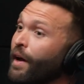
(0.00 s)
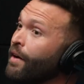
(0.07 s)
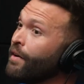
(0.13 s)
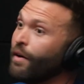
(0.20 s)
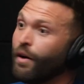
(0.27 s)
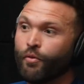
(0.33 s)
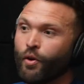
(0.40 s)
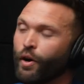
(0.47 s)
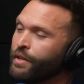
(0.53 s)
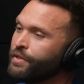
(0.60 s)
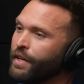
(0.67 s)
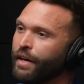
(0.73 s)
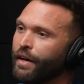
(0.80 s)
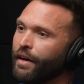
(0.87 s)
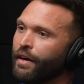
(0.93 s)
Yeah, of course.
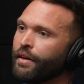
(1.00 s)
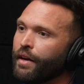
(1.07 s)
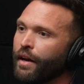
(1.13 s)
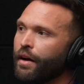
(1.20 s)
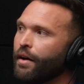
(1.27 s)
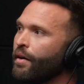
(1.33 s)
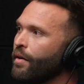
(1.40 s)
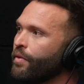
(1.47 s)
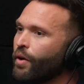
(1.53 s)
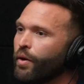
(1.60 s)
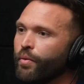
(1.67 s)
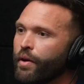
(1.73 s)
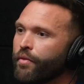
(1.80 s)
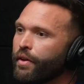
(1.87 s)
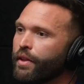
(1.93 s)
So,
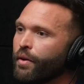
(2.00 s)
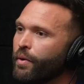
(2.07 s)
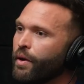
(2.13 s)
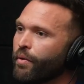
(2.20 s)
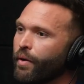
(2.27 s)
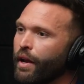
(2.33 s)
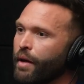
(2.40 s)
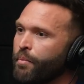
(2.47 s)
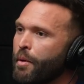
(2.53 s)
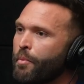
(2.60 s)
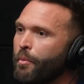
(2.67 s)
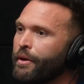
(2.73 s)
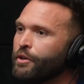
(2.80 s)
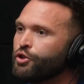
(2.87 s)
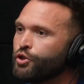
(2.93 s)
don't reinvent the wheel, right? Like people
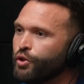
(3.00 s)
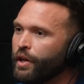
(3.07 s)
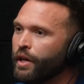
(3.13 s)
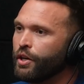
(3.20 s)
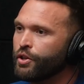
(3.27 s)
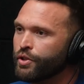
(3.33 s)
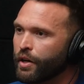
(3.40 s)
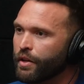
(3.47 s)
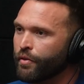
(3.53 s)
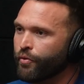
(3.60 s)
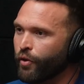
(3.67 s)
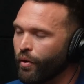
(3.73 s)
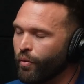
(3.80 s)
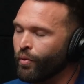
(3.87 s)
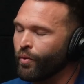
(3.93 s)
have been shooting each other
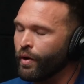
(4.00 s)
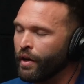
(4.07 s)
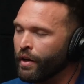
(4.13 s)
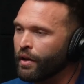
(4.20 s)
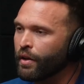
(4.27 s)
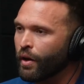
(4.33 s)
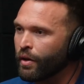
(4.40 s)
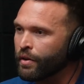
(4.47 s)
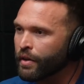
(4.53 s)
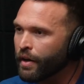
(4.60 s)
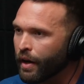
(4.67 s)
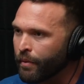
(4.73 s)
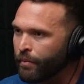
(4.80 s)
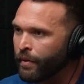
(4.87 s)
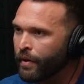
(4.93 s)
for a really long
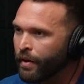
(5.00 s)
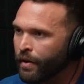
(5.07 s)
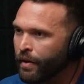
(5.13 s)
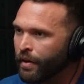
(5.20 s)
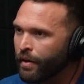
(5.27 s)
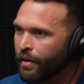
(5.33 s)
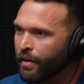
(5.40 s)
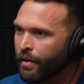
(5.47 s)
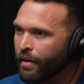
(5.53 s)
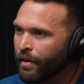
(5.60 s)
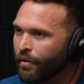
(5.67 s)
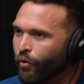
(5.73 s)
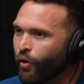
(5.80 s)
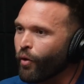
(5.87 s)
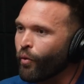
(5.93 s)
time.
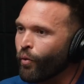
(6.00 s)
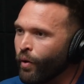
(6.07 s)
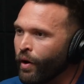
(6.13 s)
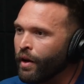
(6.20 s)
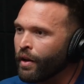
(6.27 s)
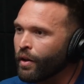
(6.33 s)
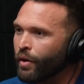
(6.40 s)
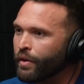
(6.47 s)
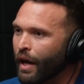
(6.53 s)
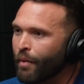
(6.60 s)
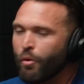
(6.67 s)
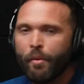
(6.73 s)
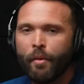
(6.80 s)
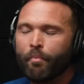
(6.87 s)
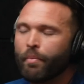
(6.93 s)

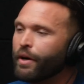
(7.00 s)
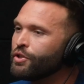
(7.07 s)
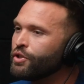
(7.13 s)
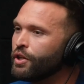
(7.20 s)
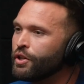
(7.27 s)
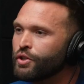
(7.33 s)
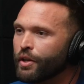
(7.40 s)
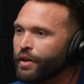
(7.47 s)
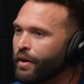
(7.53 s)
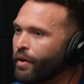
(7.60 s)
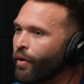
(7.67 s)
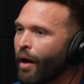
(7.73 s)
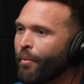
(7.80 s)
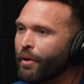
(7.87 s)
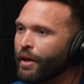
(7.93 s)
We've been punching each other
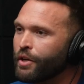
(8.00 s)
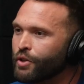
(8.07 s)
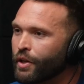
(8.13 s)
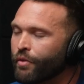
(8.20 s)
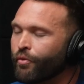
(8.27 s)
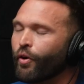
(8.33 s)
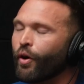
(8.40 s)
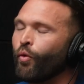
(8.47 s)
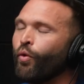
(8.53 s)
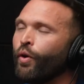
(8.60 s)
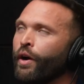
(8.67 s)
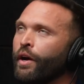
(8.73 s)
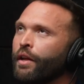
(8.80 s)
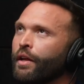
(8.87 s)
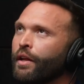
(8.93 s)
and grappling each other for a
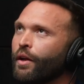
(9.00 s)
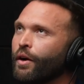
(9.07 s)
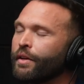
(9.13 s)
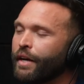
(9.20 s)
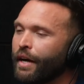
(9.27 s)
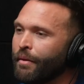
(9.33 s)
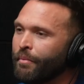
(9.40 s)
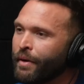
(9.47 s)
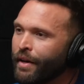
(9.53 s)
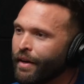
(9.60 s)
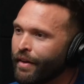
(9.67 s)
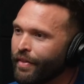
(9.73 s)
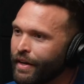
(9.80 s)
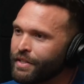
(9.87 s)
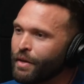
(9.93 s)
really long time.
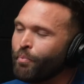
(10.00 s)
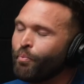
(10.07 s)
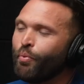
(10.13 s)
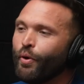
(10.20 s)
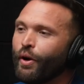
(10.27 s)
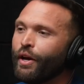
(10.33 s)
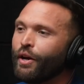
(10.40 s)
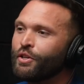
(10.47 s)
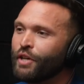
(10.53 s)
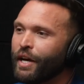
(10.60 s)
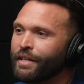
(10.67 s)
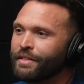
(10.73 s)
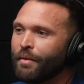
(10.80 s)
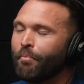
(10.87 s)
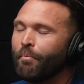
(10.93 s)
There's a pretty good
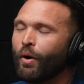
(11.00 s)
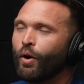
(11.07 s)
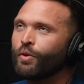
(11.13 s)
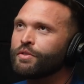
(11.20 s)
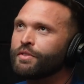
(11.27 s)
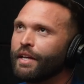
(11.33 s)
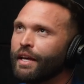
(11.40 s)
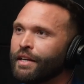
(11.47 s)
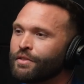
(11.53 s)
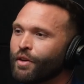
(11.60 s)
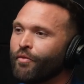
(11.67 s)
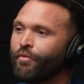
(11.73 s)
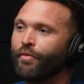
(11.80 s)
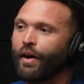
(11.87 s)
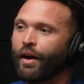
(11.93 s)
chance that most things,
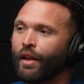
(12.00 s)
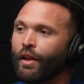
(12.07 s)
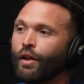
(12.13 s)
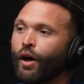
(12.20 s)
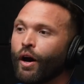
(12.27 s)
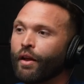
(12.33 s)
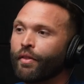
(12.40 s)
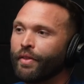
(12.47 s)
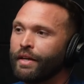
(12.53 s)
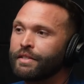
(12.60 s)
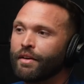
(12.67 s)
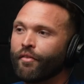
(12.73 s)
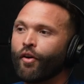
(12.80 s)
or a lot of things,